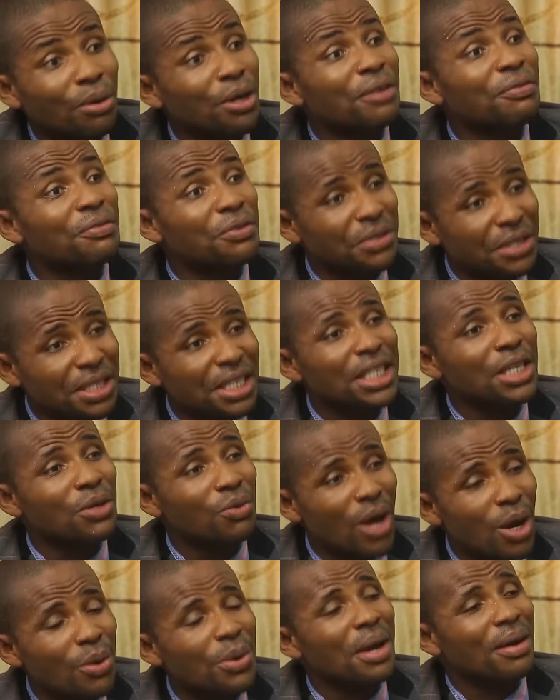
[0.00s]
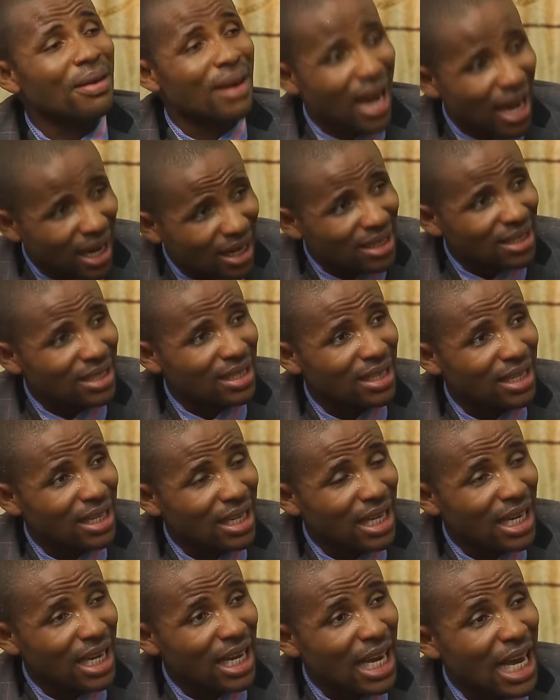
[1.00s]
But if you see the way we ran,
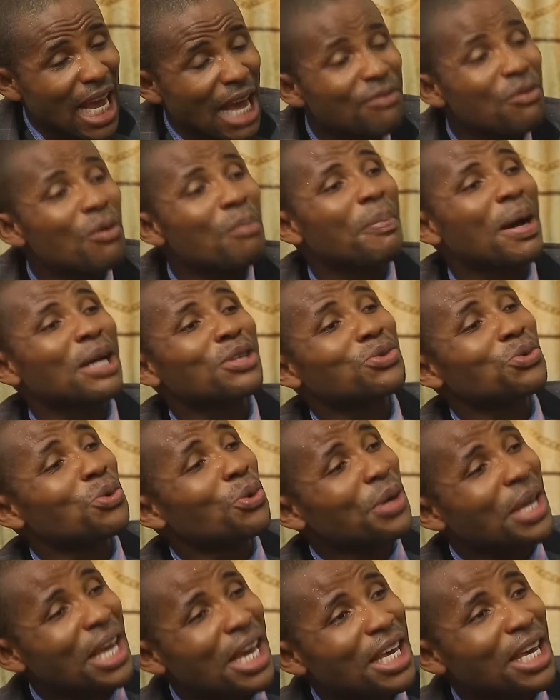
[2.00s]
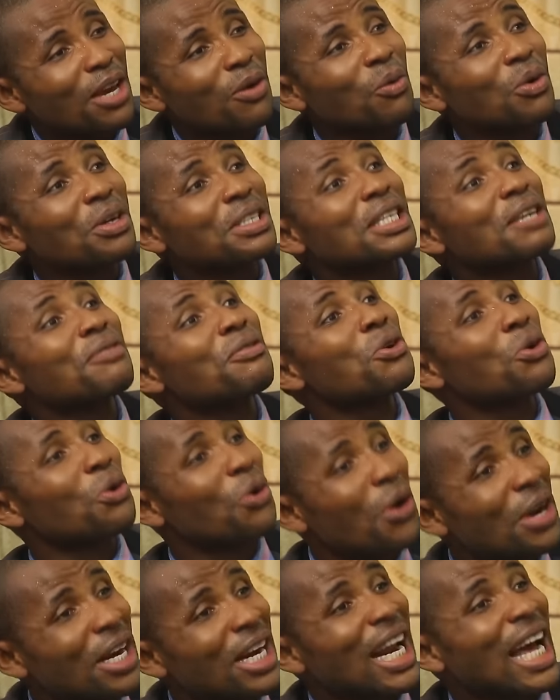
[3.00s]
even Pastor Okeke was even
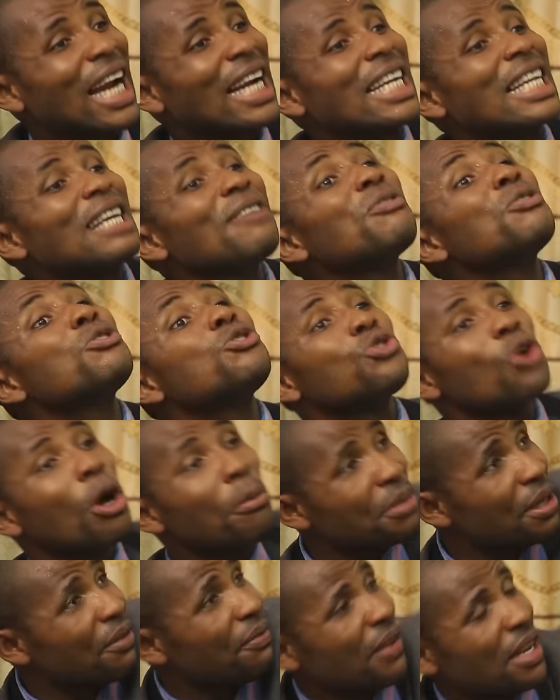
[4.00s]
running and even jumped the